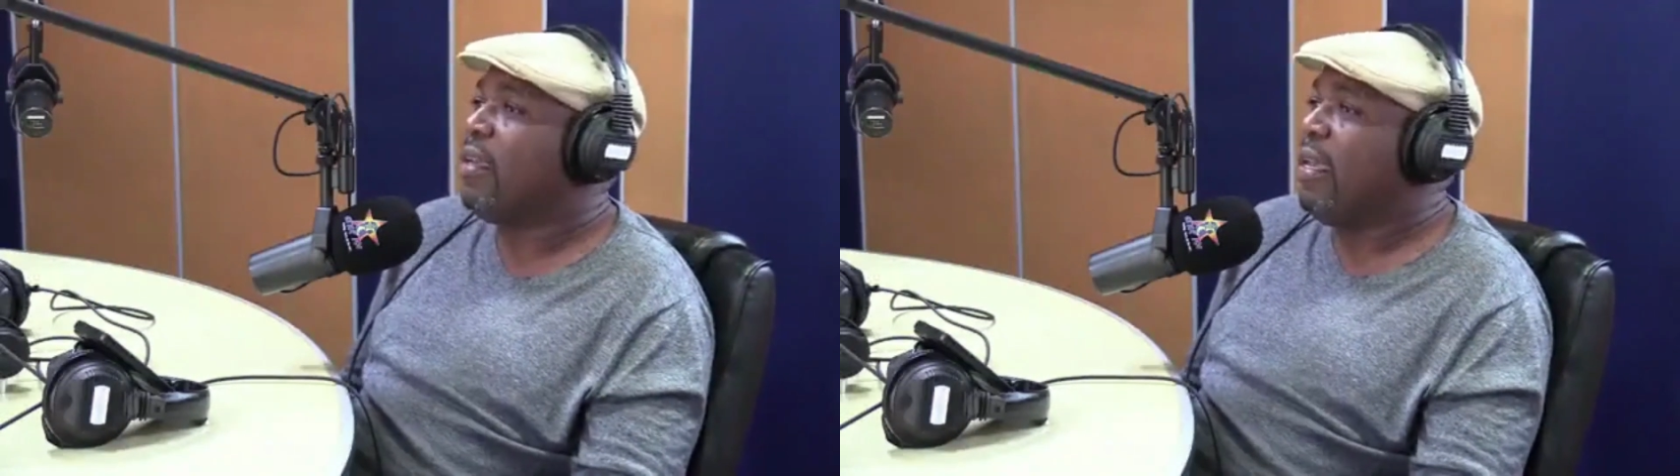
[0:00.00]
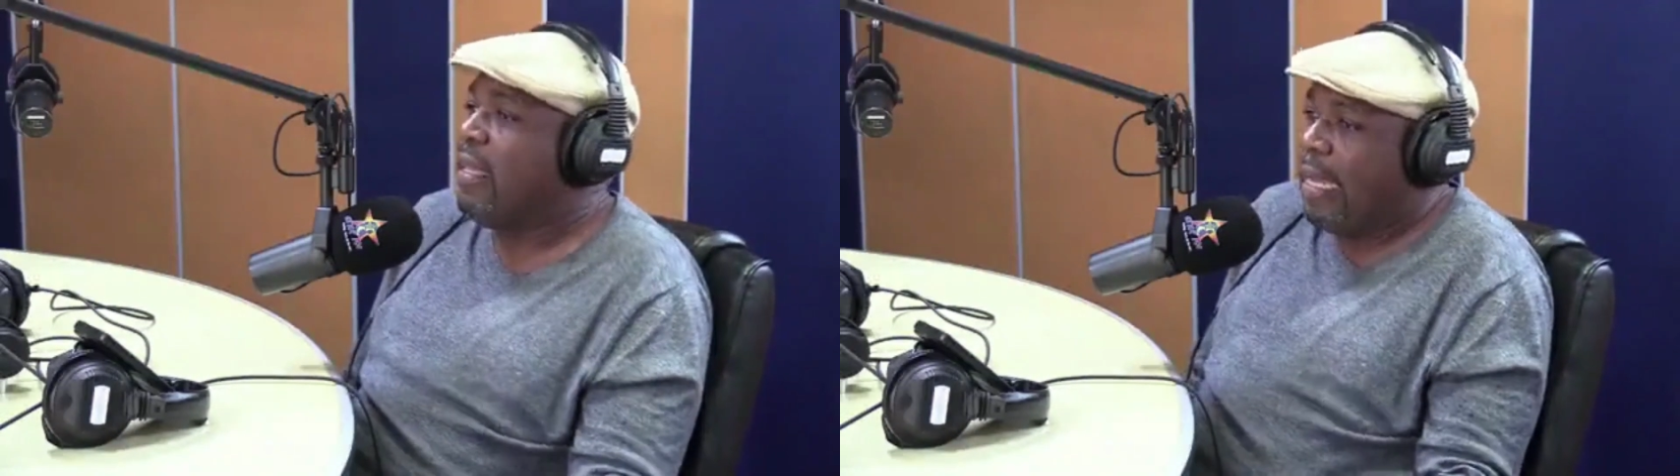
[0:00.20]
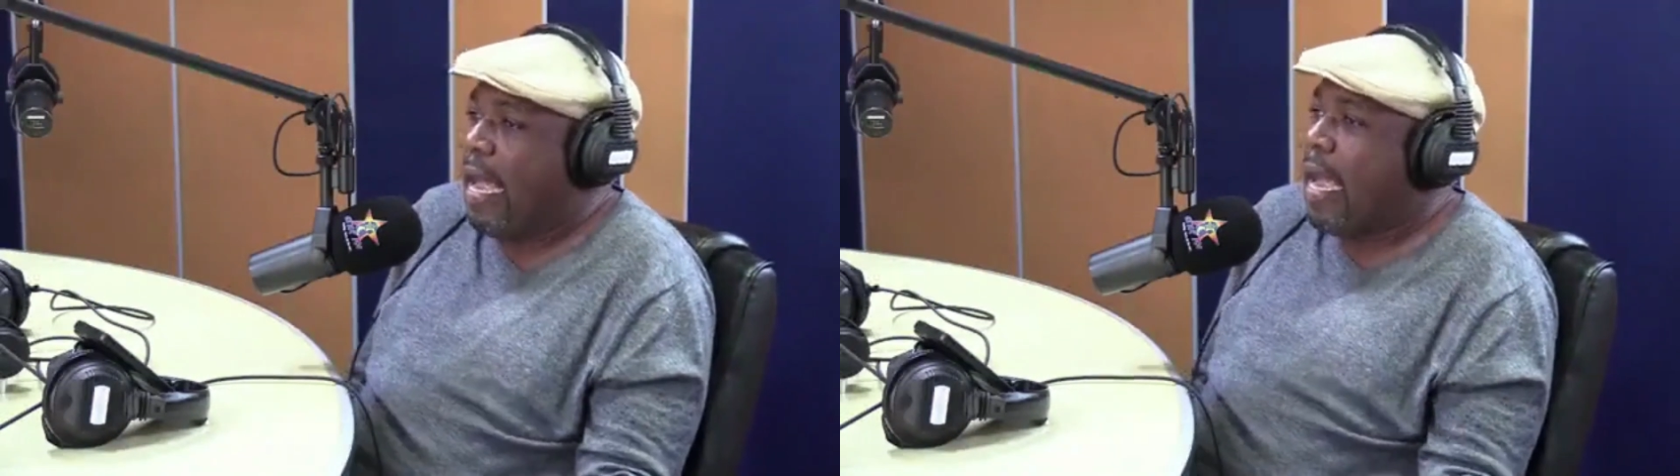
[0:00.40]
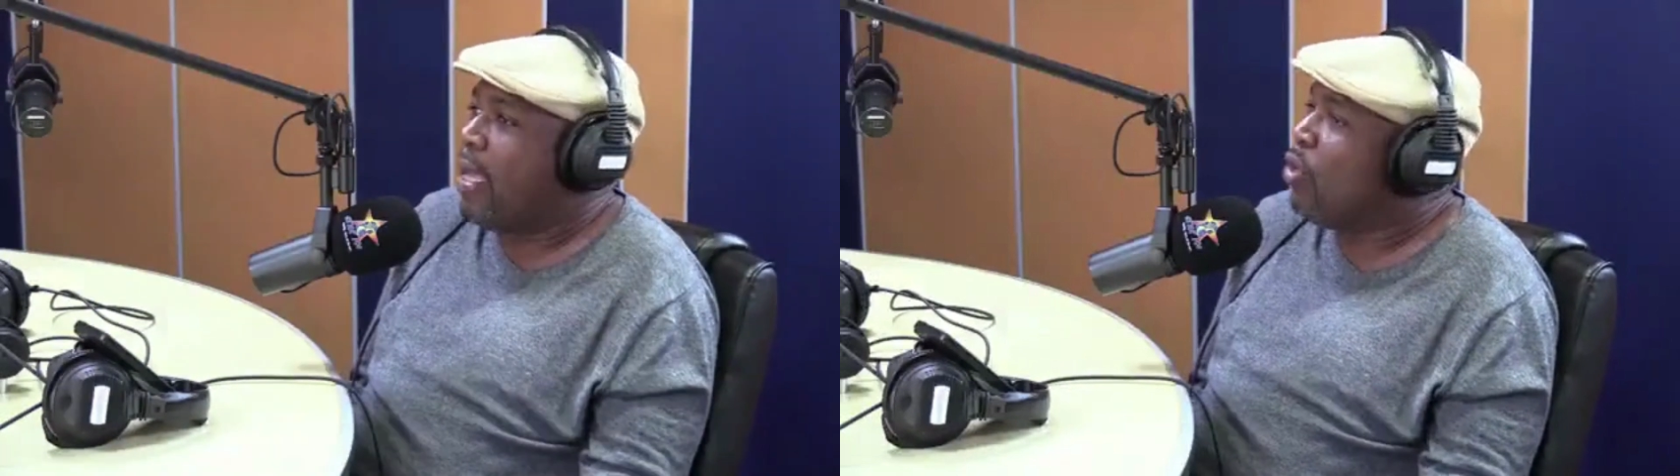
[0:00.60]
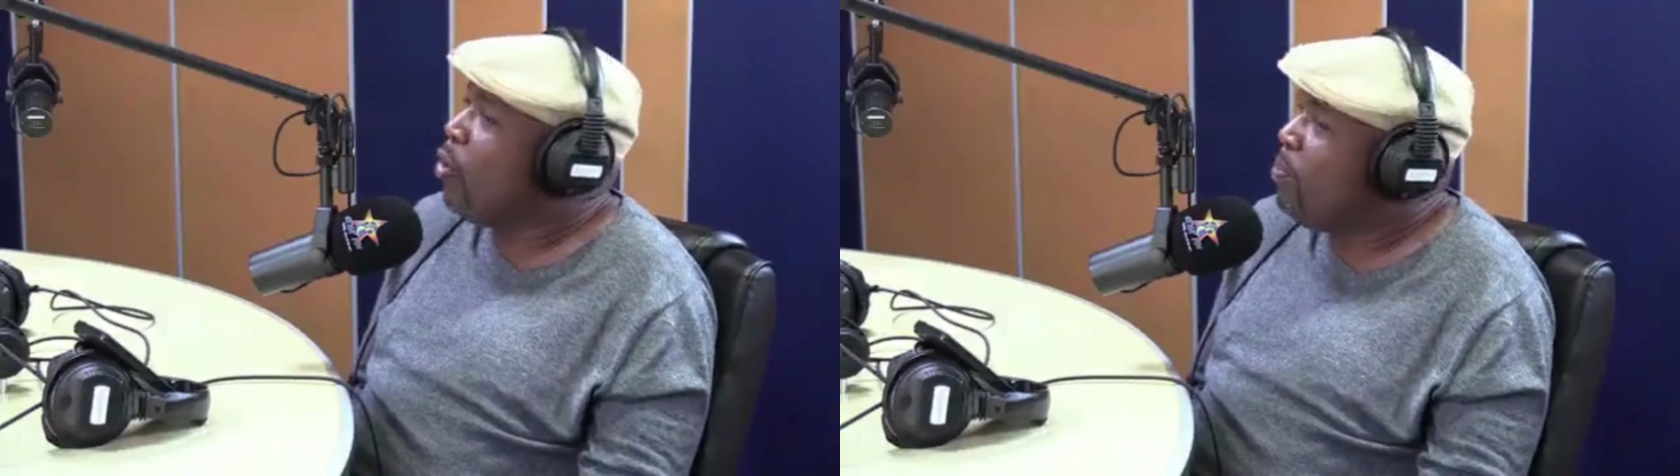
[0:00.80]
and are
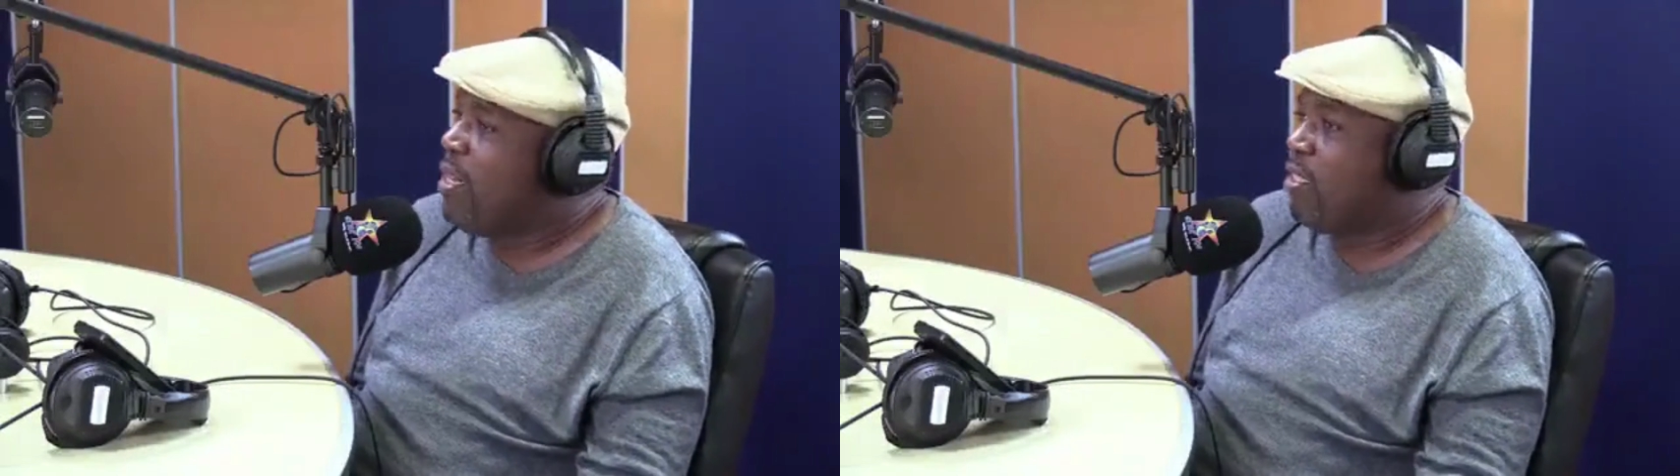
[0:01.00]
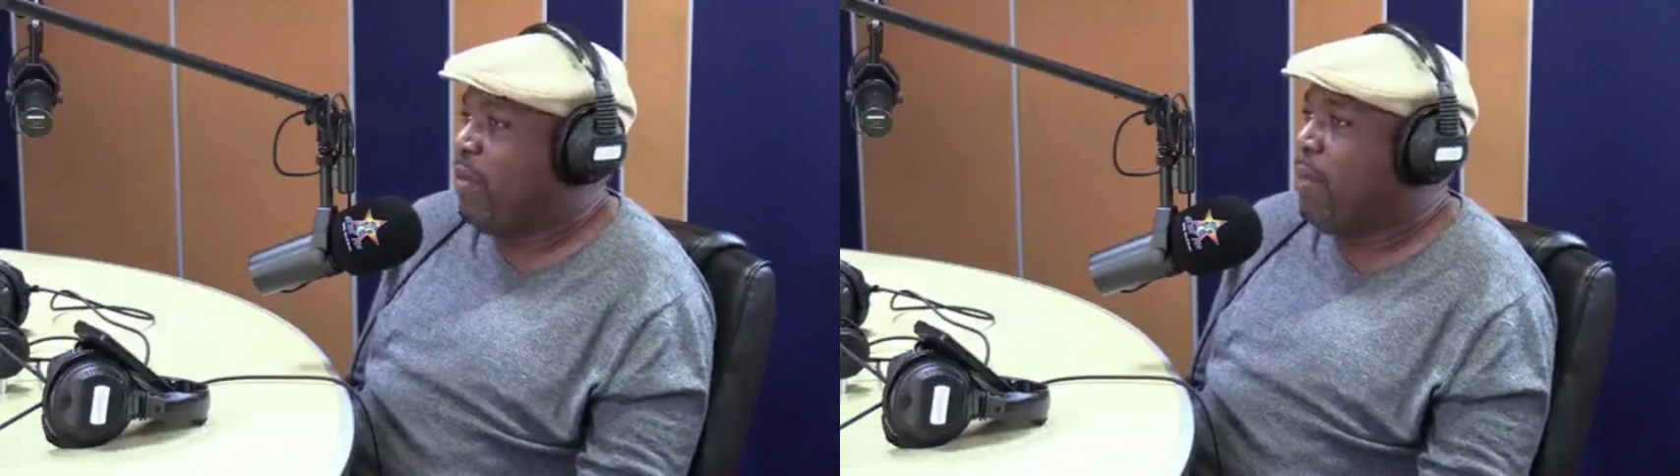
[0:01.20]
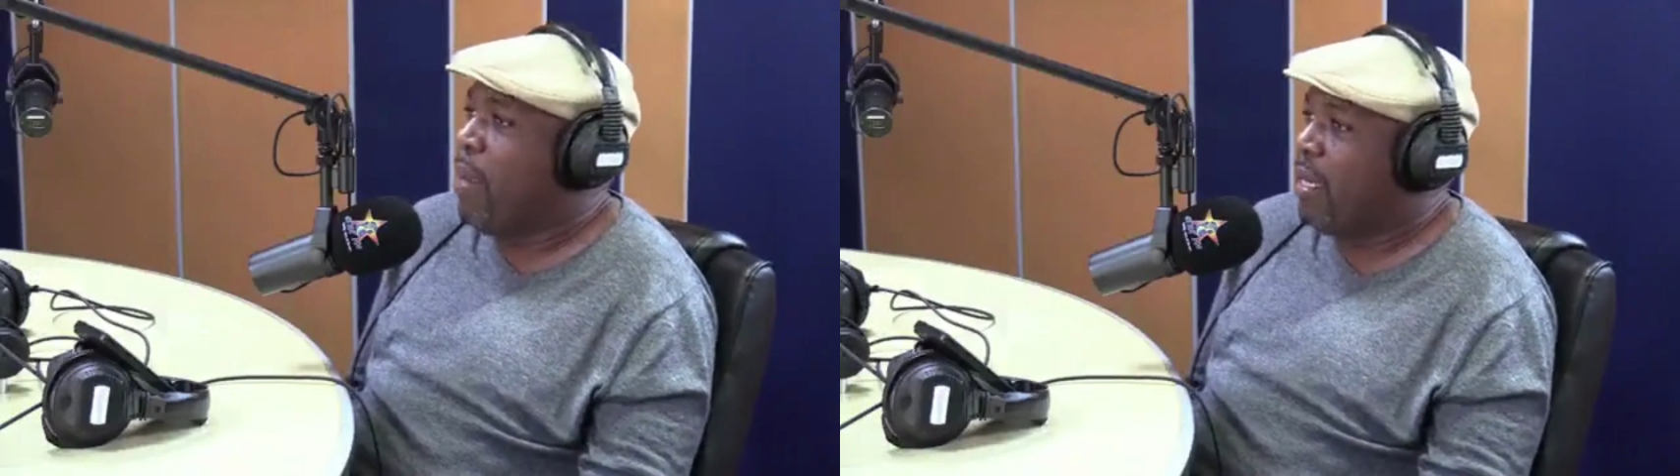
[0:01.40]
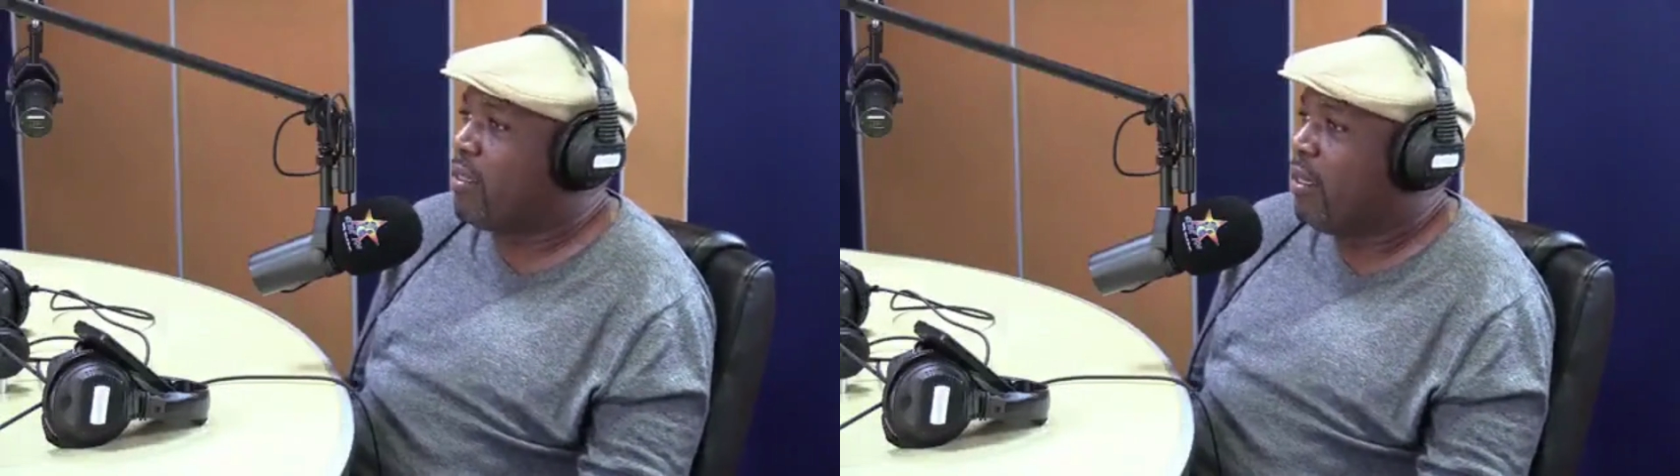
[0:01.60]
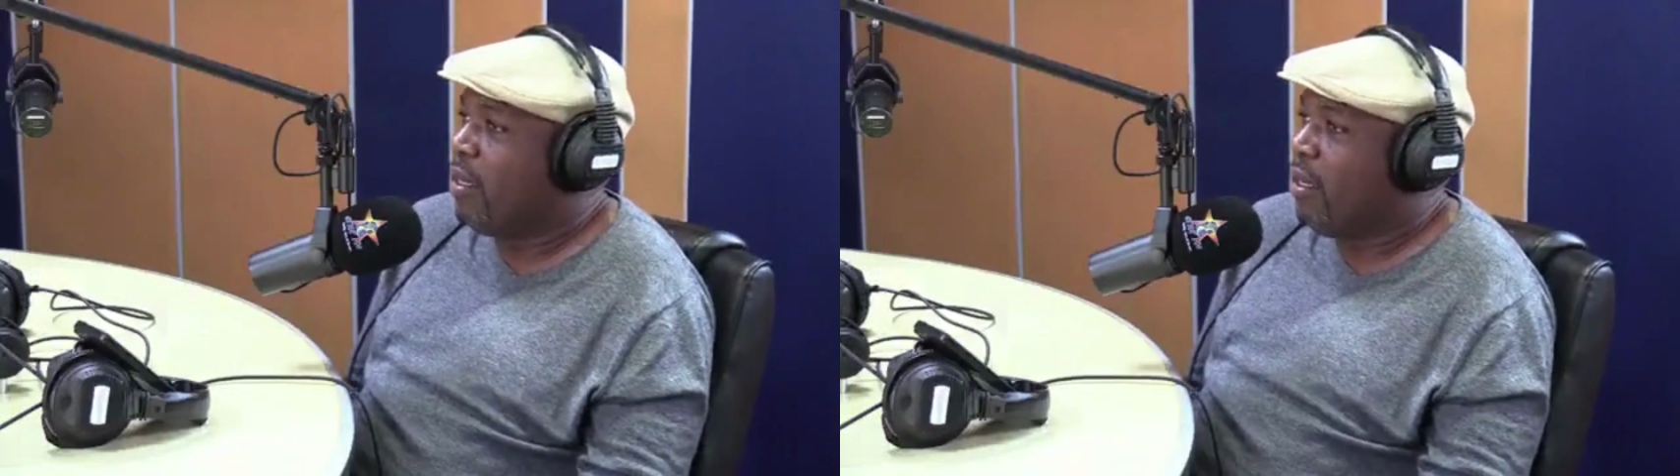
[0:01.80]
your needs being met?